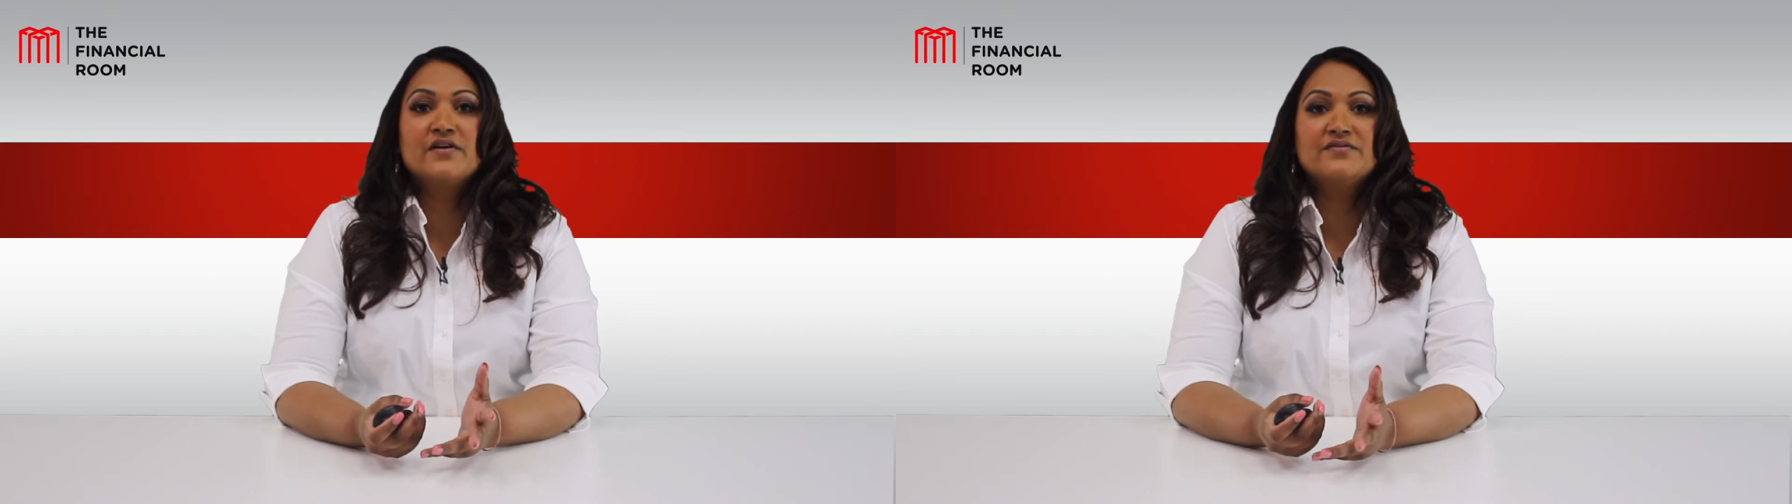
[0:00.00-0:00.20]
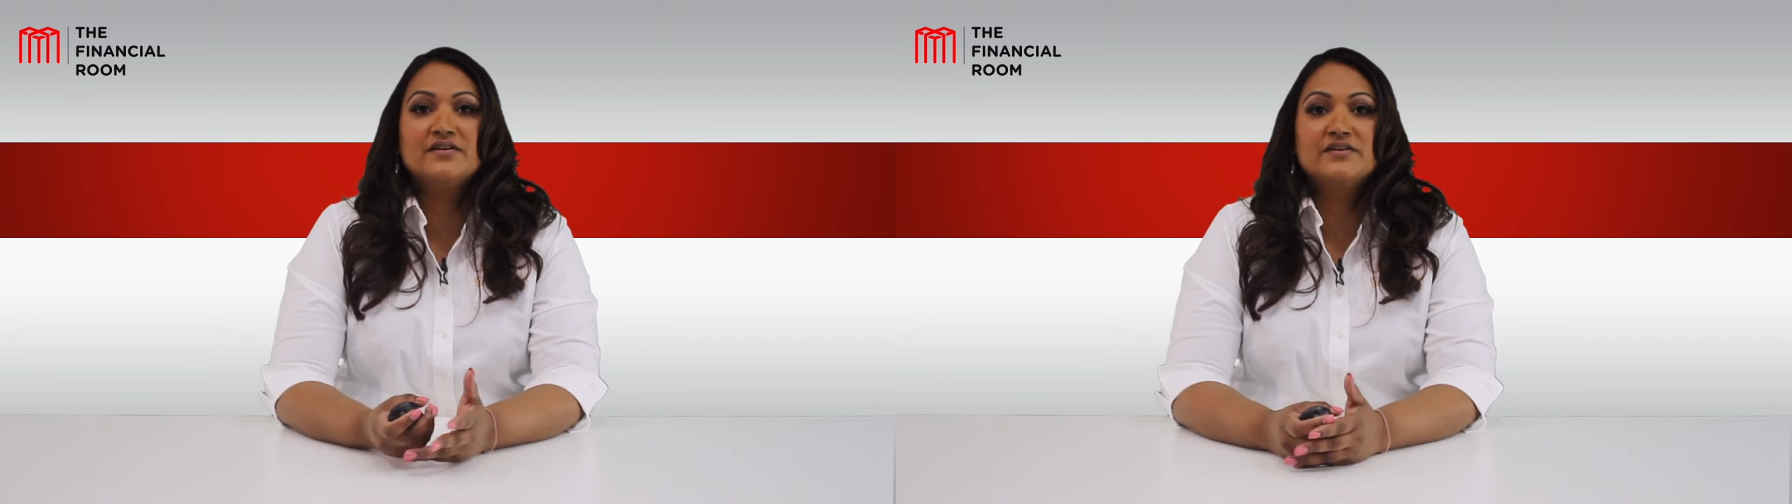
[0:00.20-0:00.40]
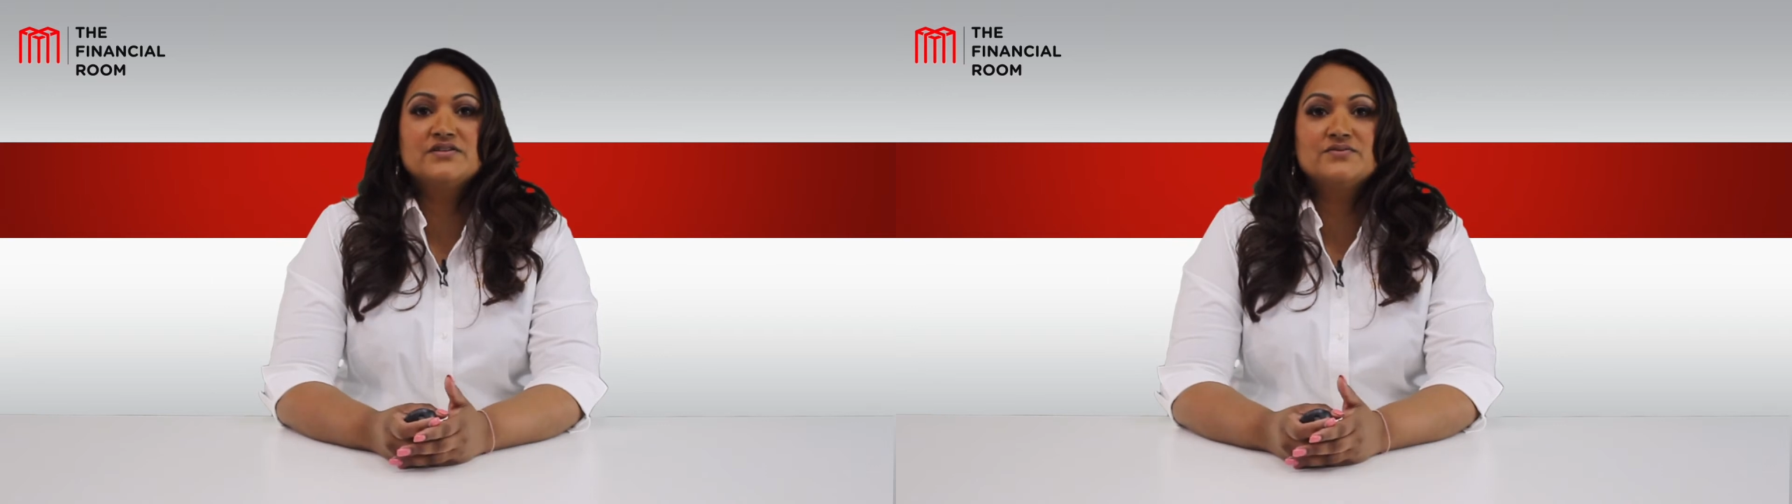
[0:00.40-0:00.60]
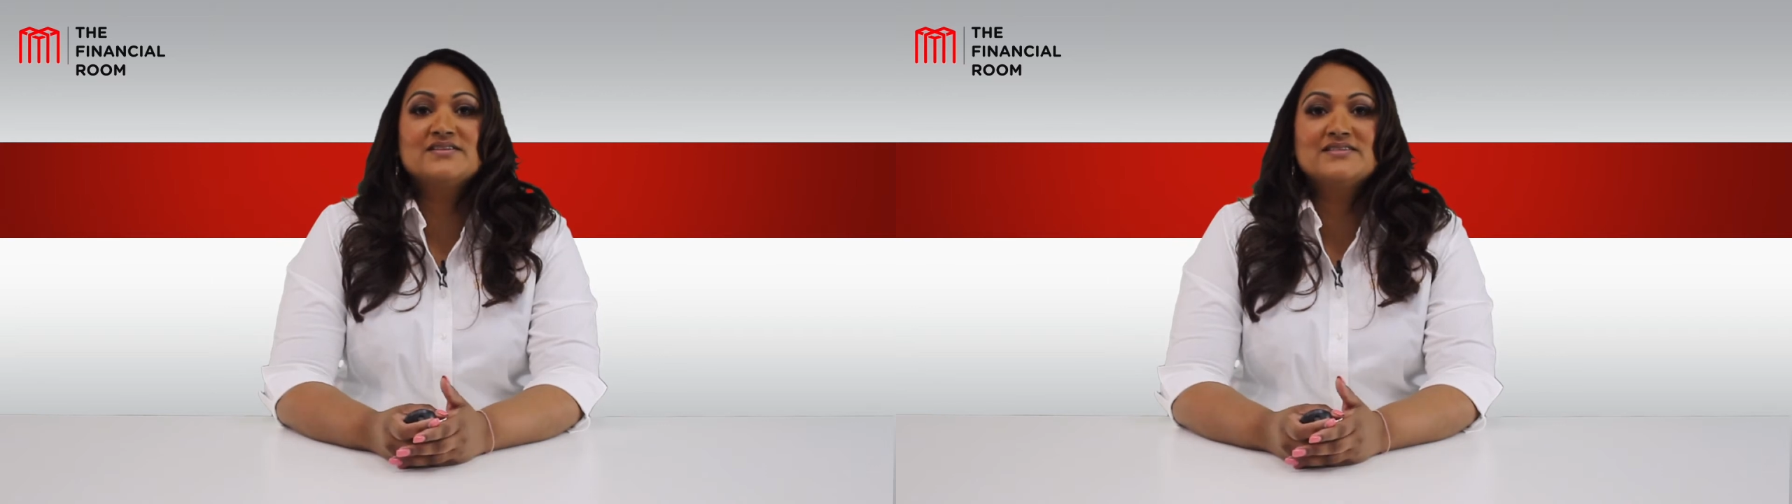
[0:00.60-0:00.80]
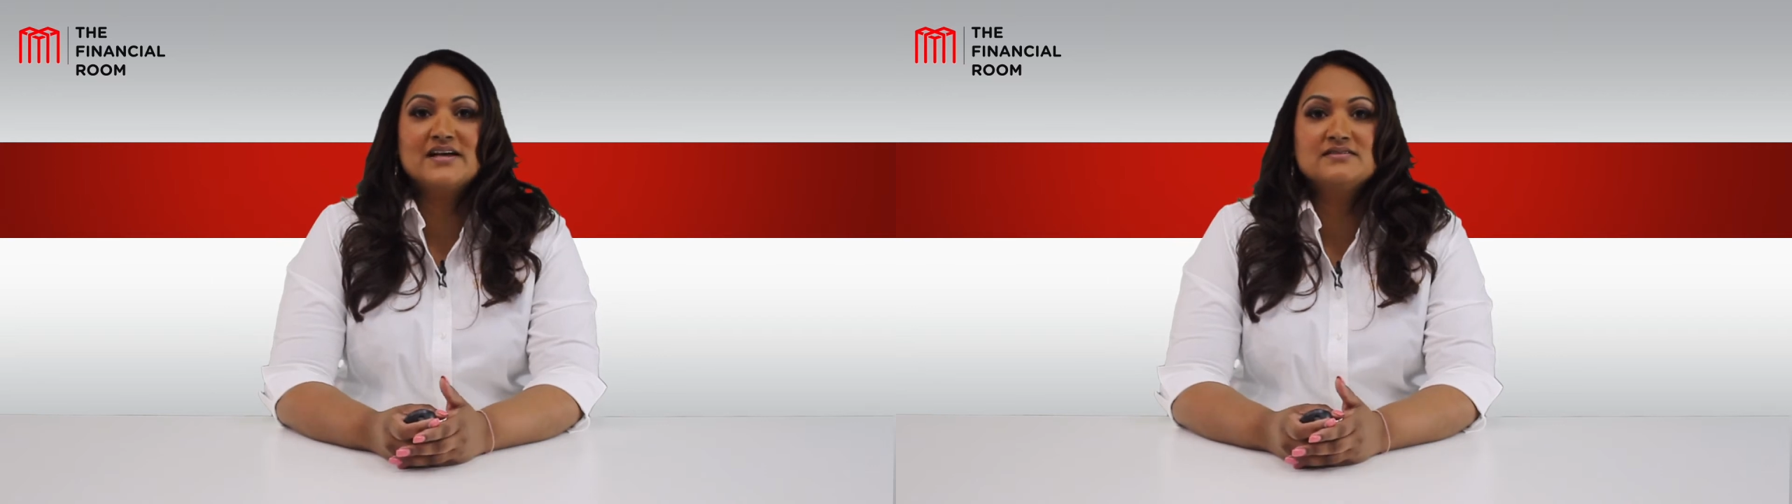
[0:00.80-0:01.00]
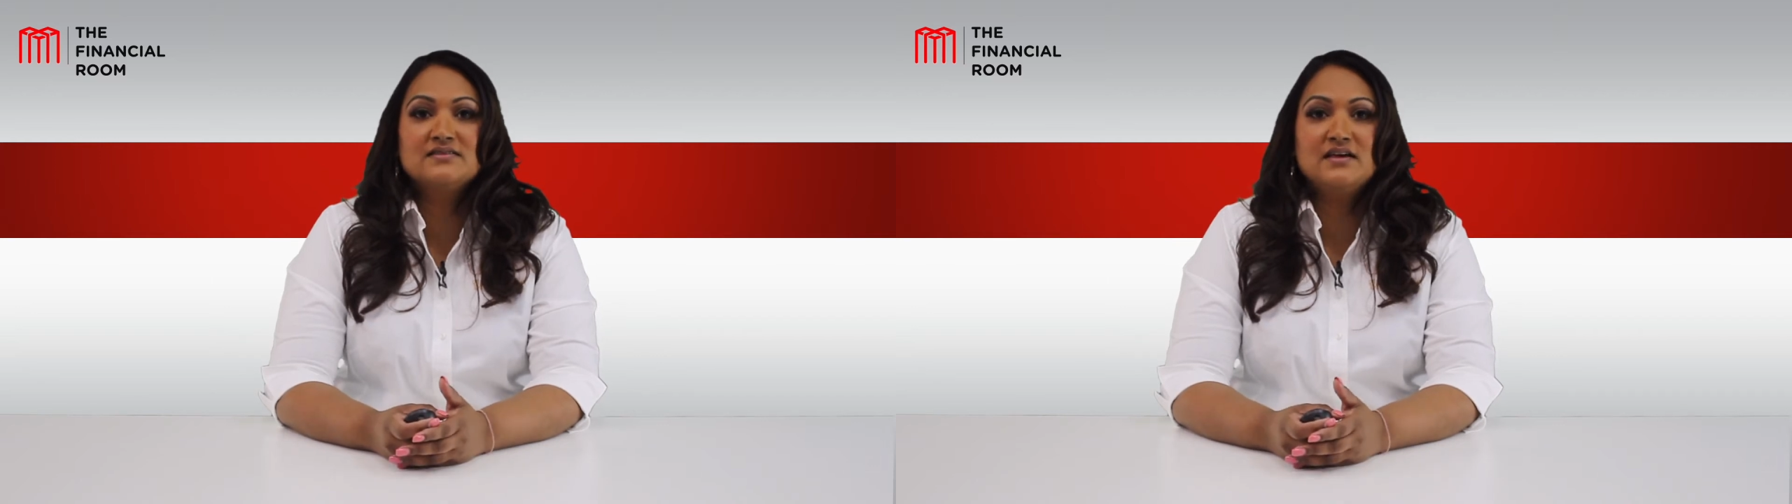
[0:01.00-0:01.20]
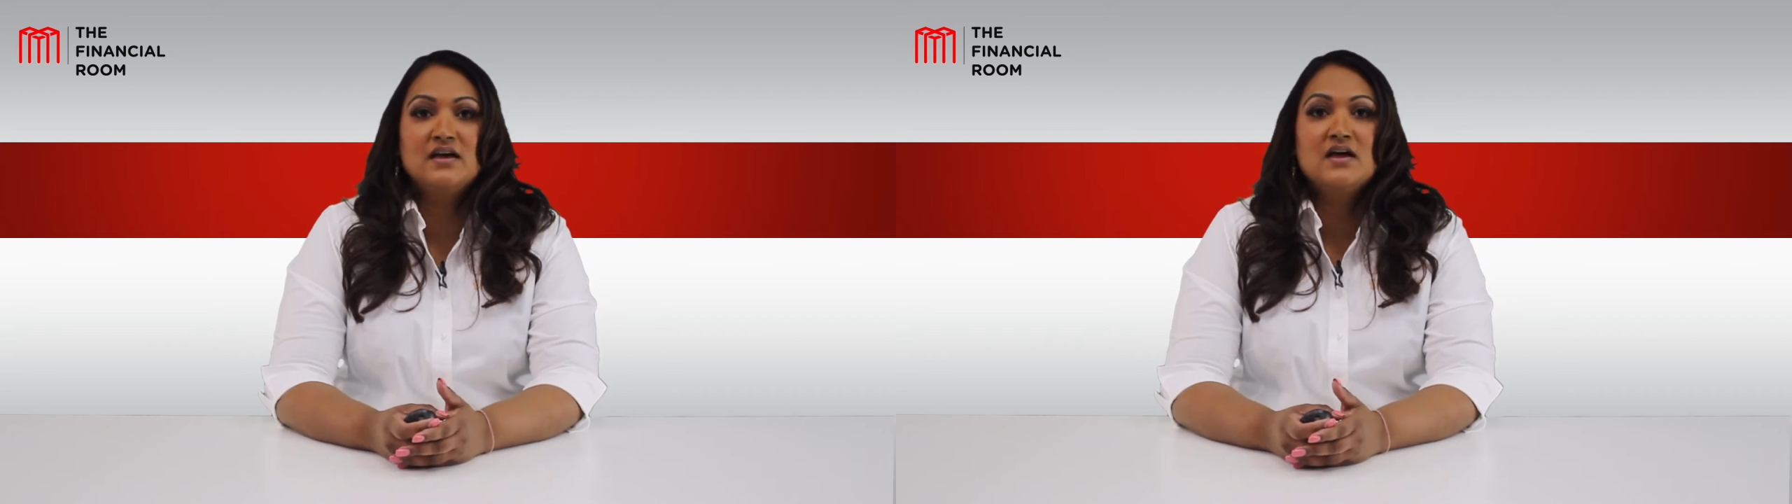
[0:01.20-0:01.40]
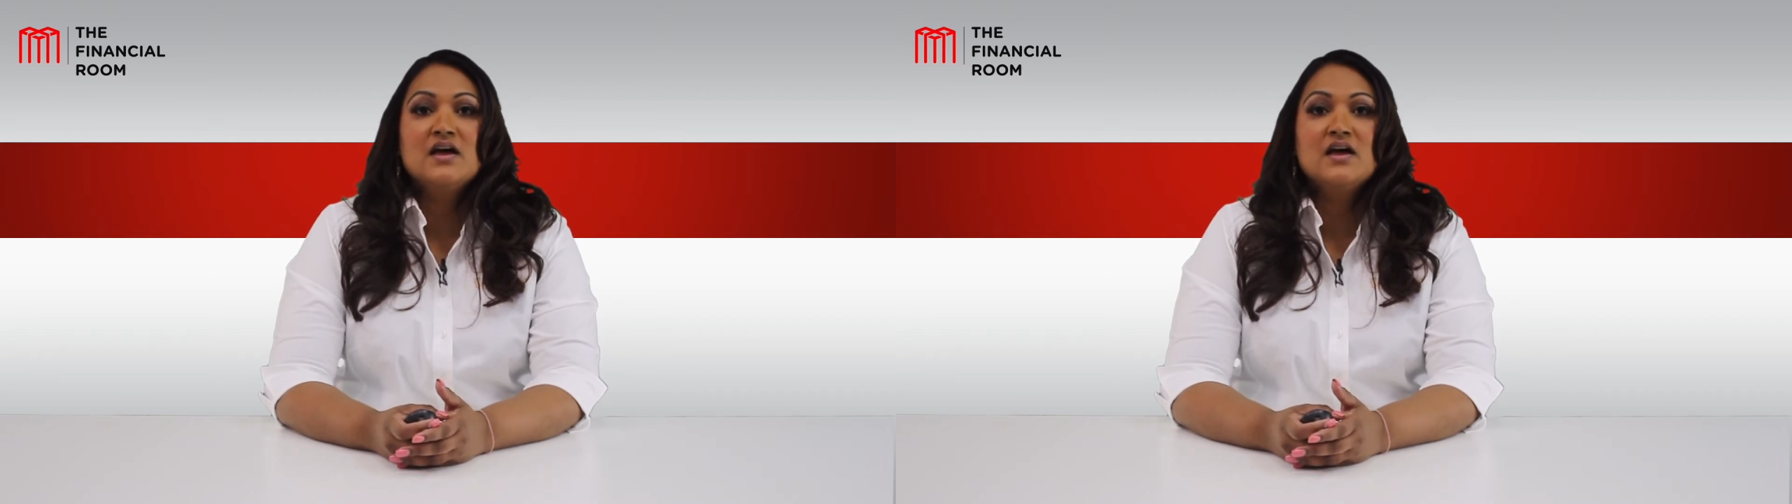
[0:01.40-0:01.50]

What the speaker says: out there to assess the